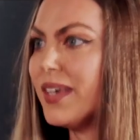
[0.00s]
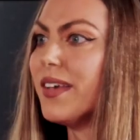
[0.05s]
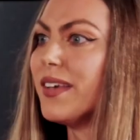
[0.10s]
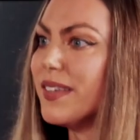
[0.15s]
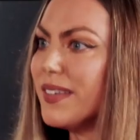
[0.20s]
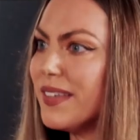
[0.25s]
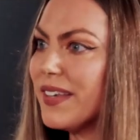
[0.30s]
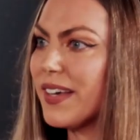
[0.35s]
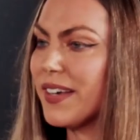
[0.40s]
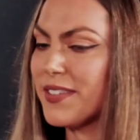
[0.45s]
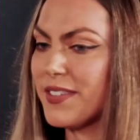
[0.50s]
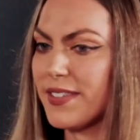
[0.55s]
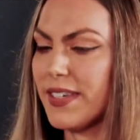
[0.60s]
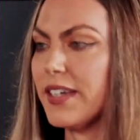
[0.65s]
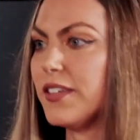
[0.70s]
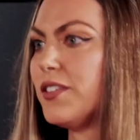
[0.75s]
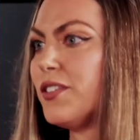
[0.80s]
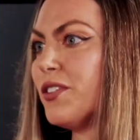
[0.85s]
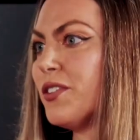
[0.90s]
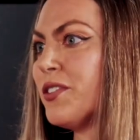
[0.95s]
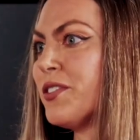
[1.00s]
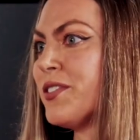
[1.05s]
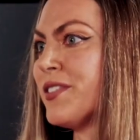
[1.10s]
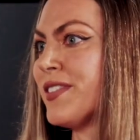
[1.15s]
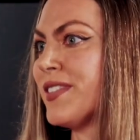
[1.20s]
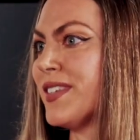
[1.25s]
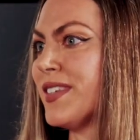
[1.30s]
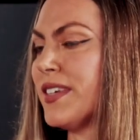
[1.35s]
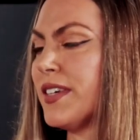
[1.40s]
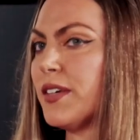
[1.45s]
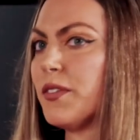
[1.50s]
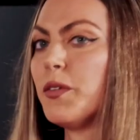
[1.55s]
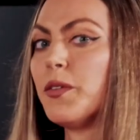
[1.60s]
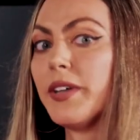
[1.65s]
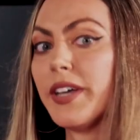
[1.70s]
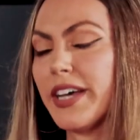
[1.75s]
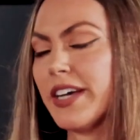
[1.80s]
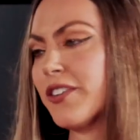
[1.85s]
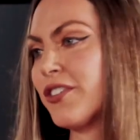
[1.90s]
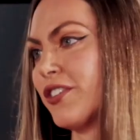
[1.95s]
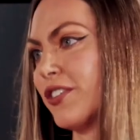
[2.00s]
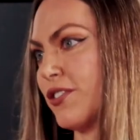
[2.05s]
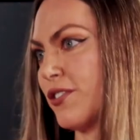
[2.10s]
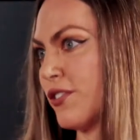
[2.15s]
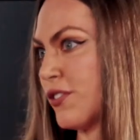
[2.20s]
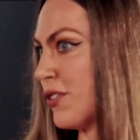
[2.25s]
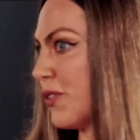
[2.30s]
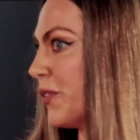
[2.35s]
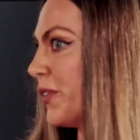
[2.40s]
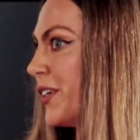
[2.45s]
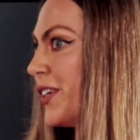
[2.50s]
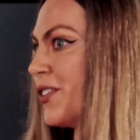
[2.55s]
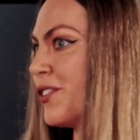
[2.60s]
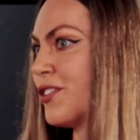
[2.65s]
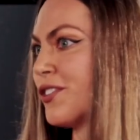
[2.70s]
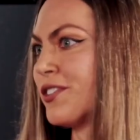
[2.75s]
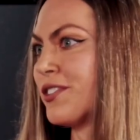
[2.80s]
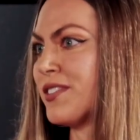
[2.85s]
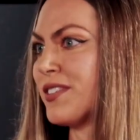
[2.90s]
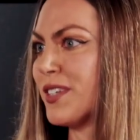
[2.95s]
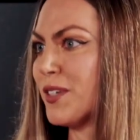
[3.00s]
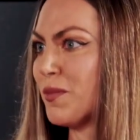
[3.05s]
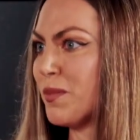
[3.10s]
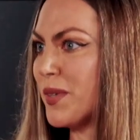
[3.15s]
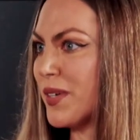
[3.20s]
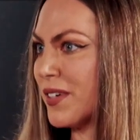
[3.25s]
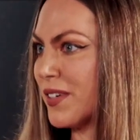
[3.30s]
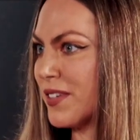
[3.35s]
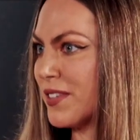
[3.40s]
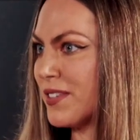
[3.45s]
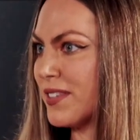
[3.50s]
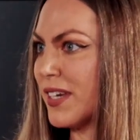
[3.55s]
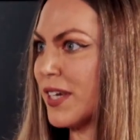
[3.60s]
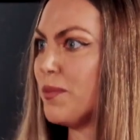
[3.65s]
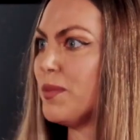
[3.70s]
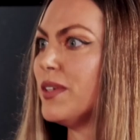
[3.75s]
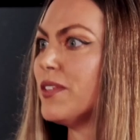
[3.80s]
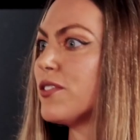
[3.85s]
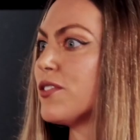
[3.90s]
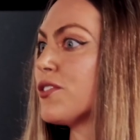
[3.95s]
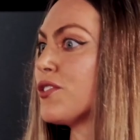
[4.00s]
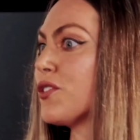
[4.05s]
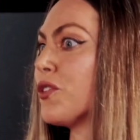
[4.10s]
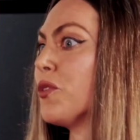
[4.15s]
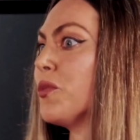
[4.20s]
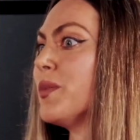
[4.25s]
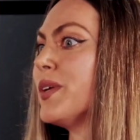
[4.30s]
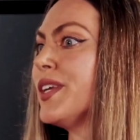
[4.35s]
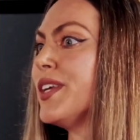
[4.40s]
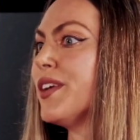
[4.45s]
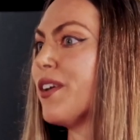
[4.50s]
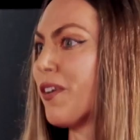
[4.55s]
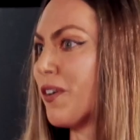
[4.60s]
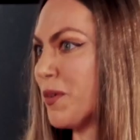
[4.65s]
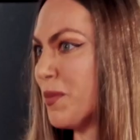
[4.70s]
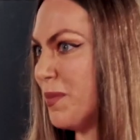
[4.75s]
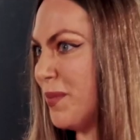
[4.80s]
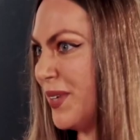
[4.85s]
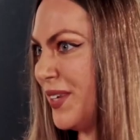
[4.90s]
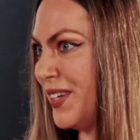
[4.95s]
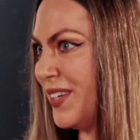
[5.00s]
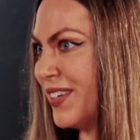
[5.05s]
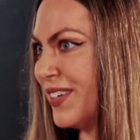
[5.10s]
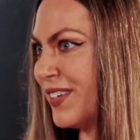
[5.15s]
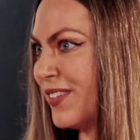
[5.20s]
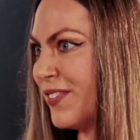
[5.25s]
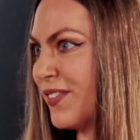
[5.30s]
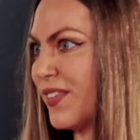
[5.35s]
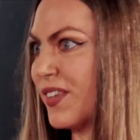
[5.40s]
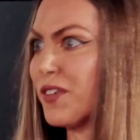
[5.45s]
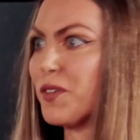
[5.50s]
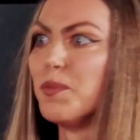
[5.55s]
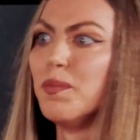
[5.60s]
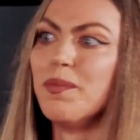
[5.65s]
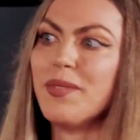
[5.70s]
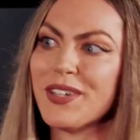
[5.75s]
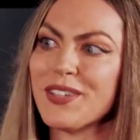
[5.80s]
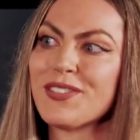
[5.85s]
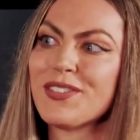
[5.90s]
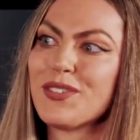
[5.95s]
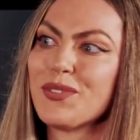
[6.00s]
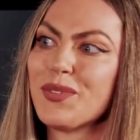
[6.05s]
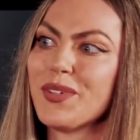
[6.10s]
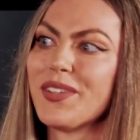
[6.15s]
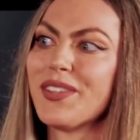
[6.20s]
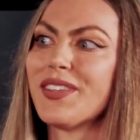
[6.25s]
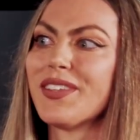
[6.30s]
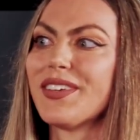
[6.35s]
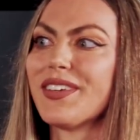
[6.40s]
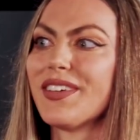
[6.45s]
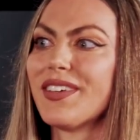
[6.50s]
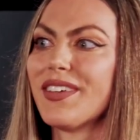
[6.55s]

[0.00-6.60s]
Yes, I do see. Well, actually, it's so interesting because I meet so many Armenians that are mixed with